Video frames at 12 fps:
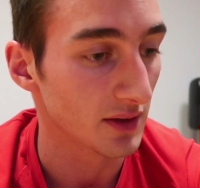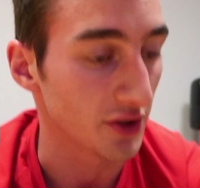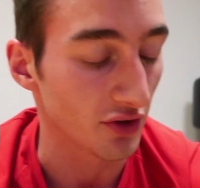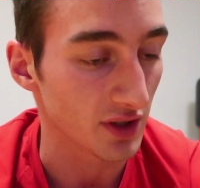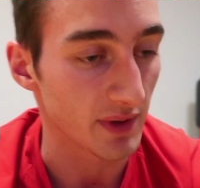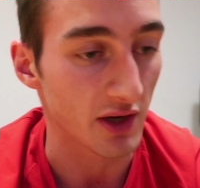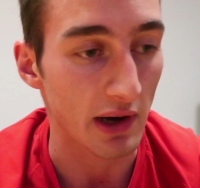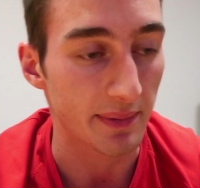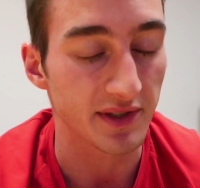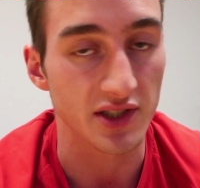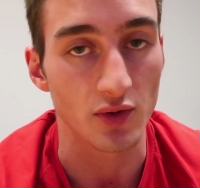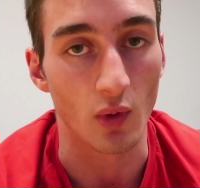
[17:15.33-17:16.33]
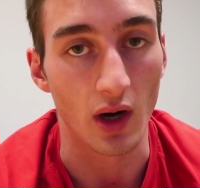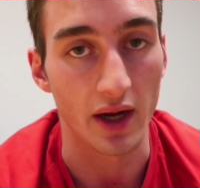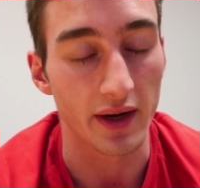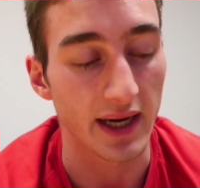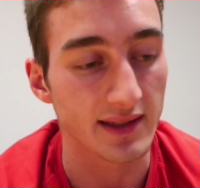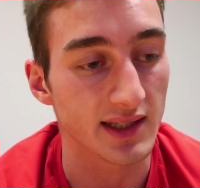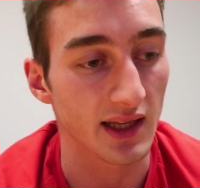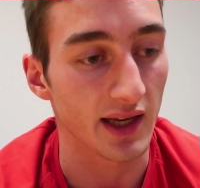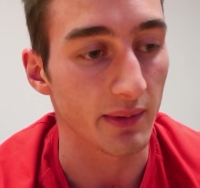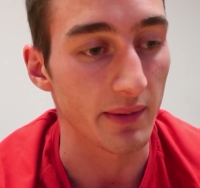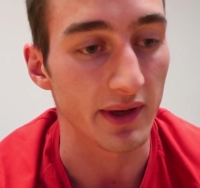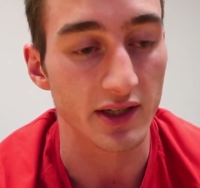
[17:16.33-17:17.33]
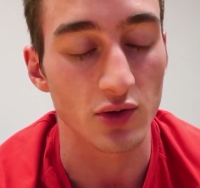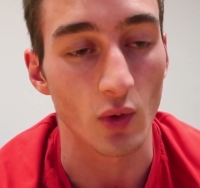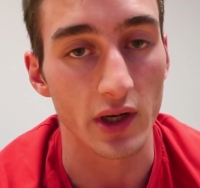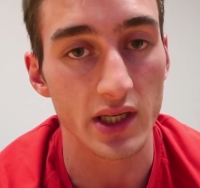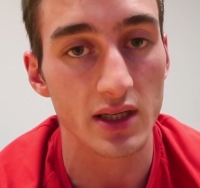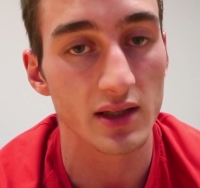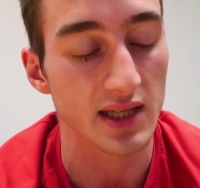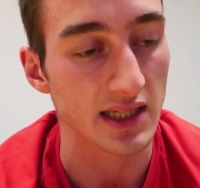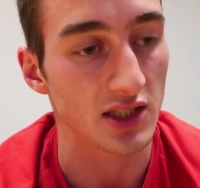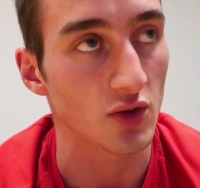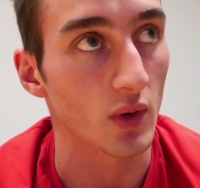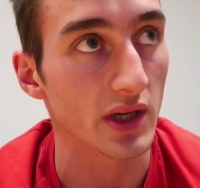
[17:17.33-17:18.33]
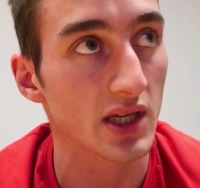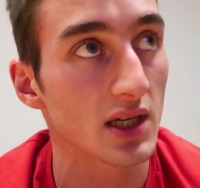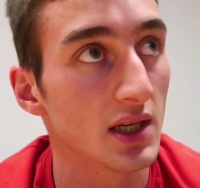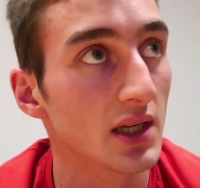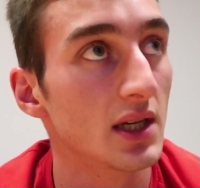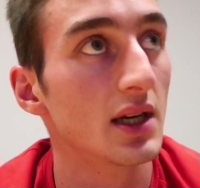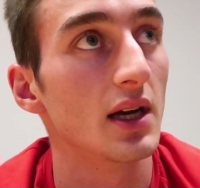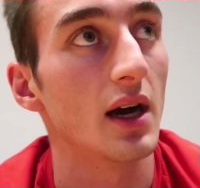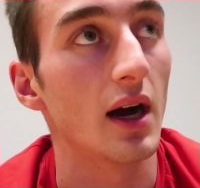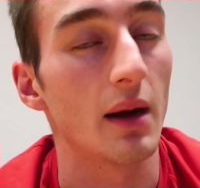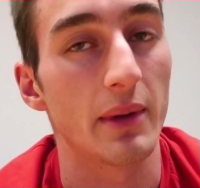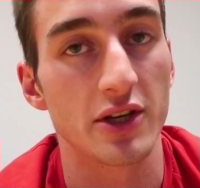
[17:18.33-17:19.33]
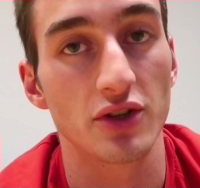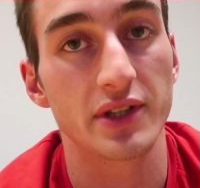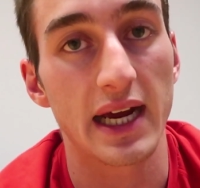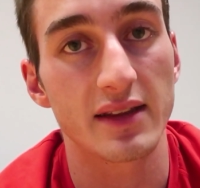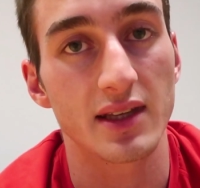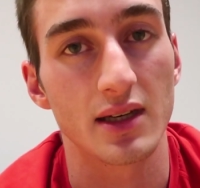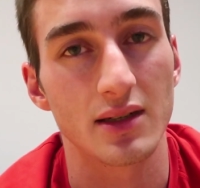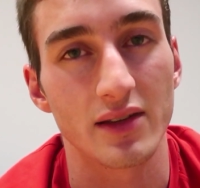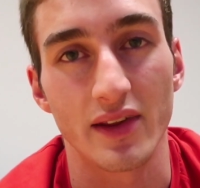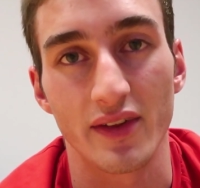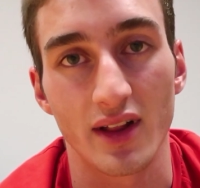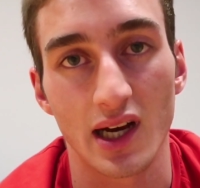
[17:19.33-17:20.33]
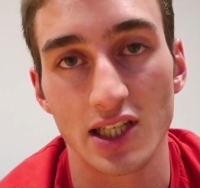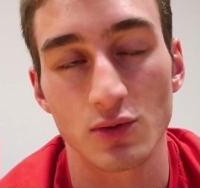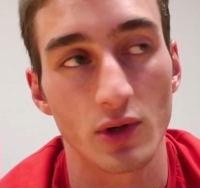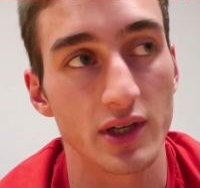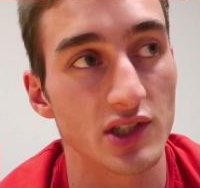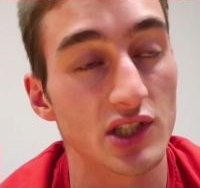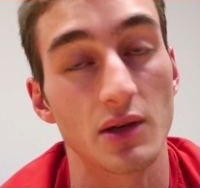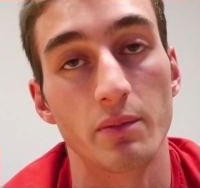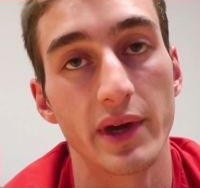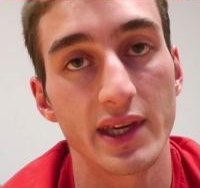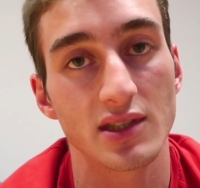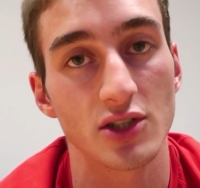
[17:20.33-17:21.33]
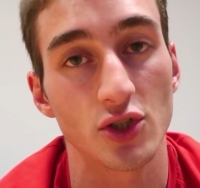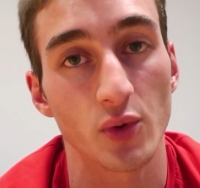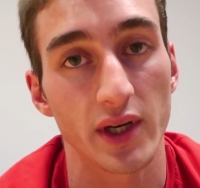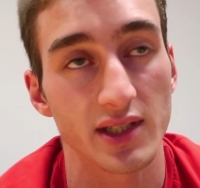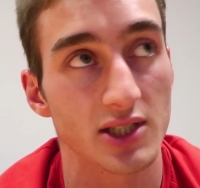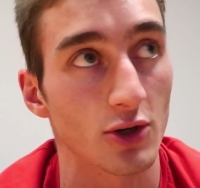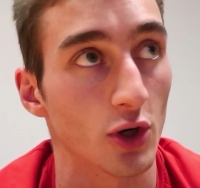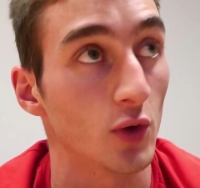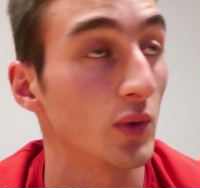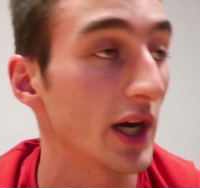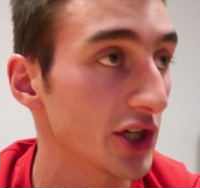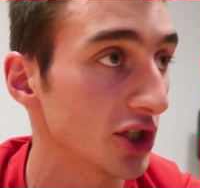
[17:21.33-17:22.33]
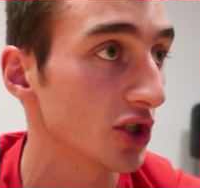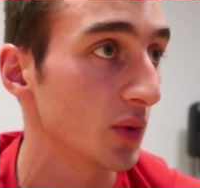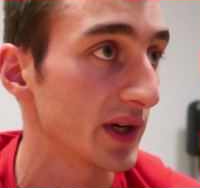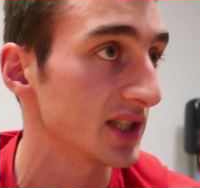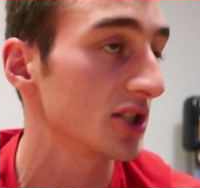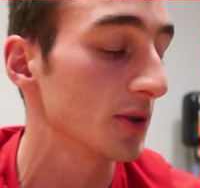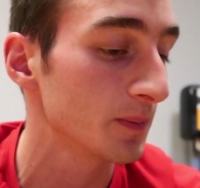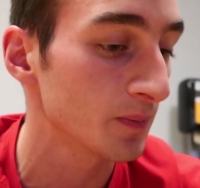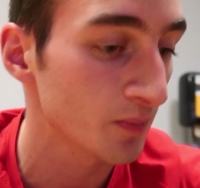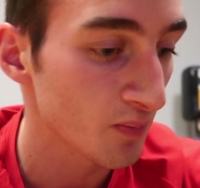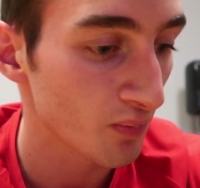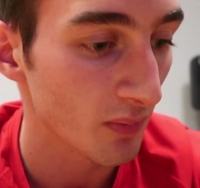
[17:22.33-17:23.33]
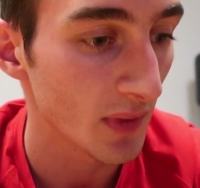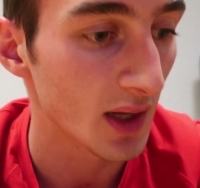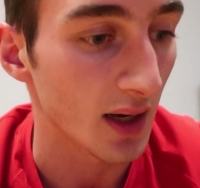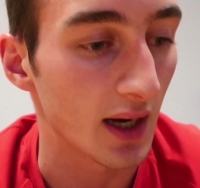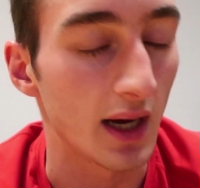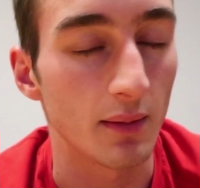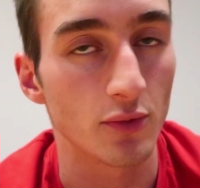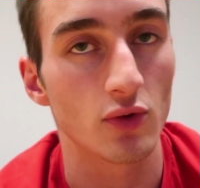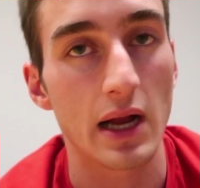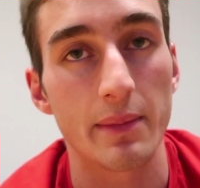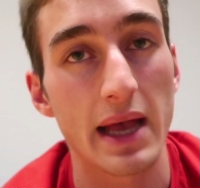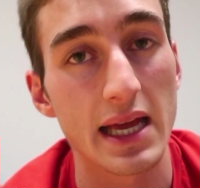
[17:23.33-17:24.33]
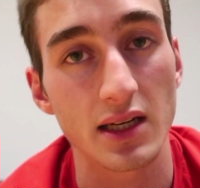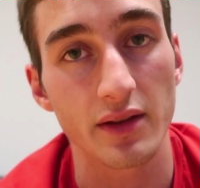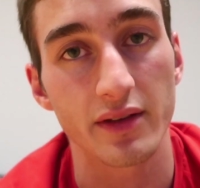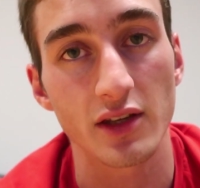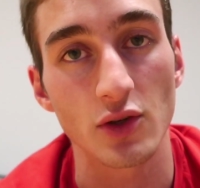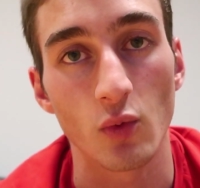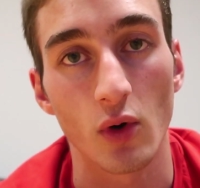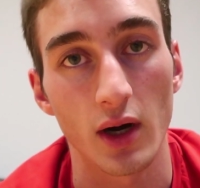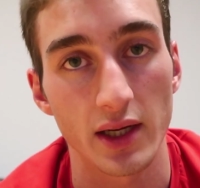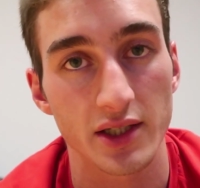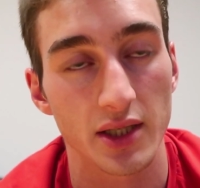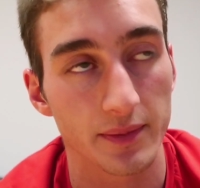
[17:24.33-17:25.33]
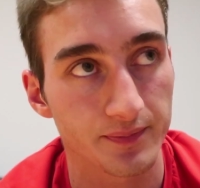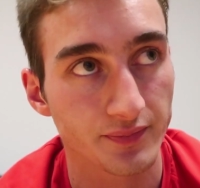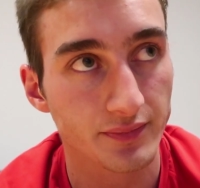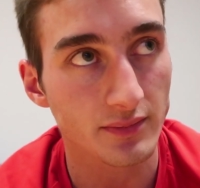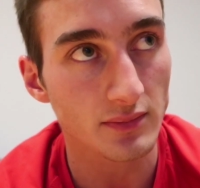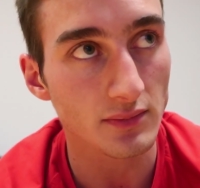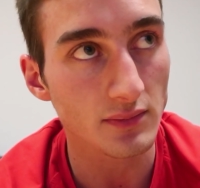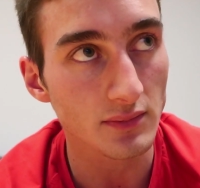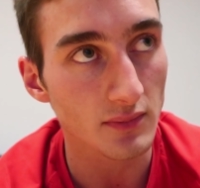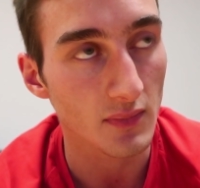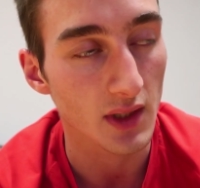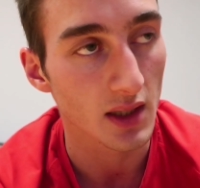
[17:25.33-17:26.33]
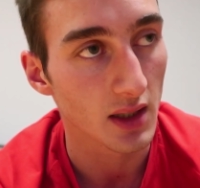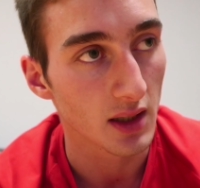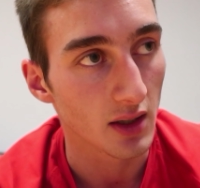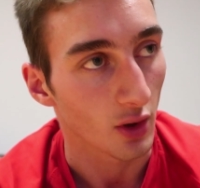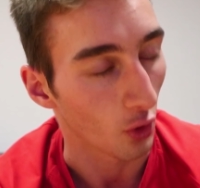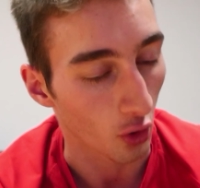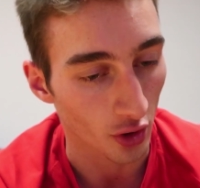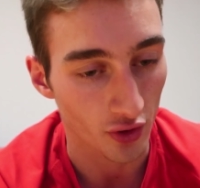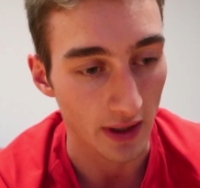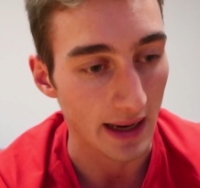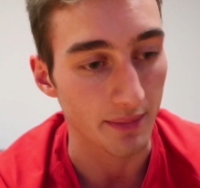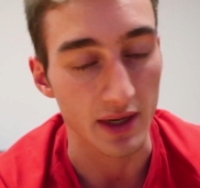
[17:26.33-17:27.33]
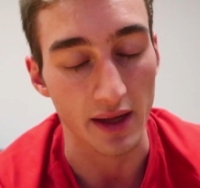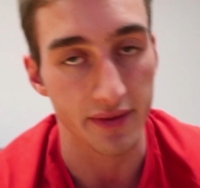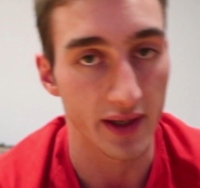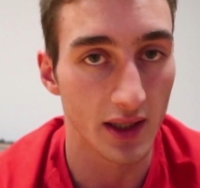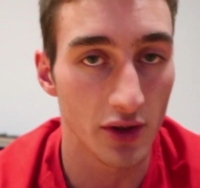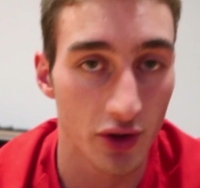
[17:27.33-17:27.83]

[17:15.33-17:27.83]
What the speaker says: Do as many reps as you want. I'd say like maybe like 20, sets of 20, and you'll die at the end. And then the last one is just a Mason twist or a Russian twist. Grab anything you want, or grab nothing.